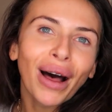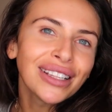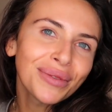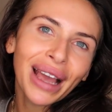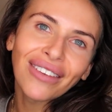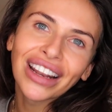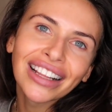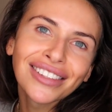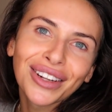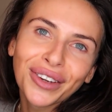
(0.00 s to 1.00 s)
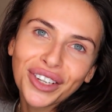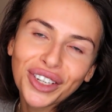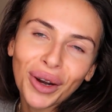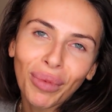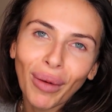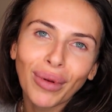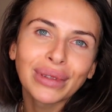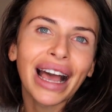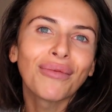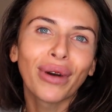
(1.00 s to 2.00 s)
But we have a little solution to your
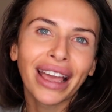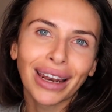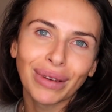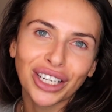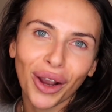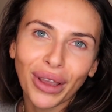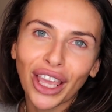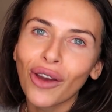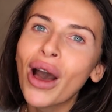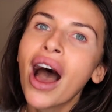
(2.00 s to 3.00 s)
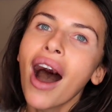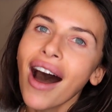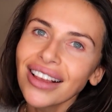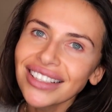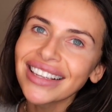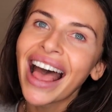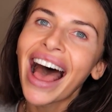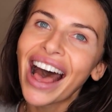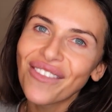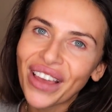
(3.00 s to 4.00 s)
problems and we are going to be showing you us
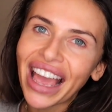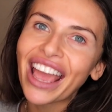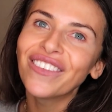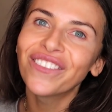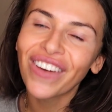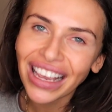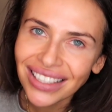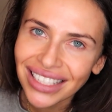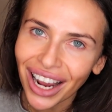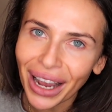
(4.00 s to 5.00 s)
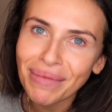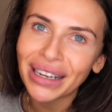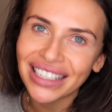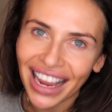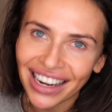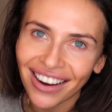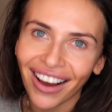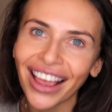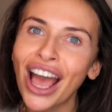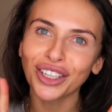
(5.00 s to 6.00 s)
having a FaceTime date
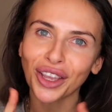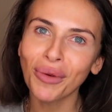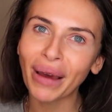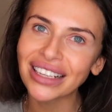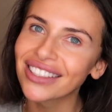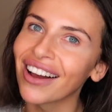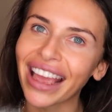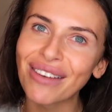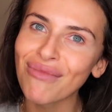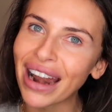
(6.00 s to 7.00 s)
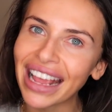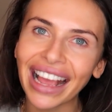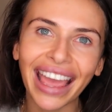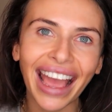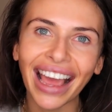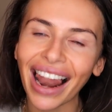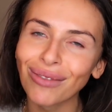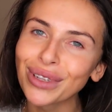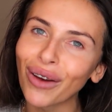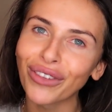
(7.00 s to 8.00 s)
night. So you better start getting ready and getting
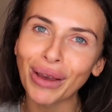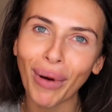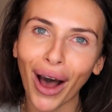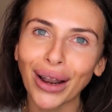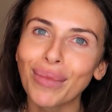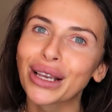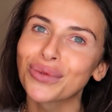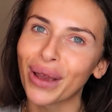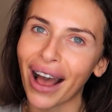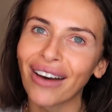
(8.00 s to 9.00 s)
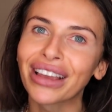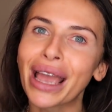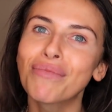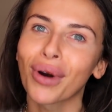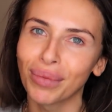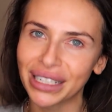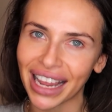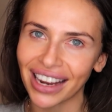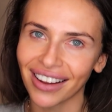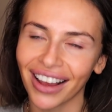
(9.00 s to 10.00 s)
glammed up for your partner because we are having a proper
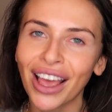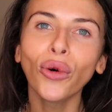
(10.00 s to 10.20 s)
date night.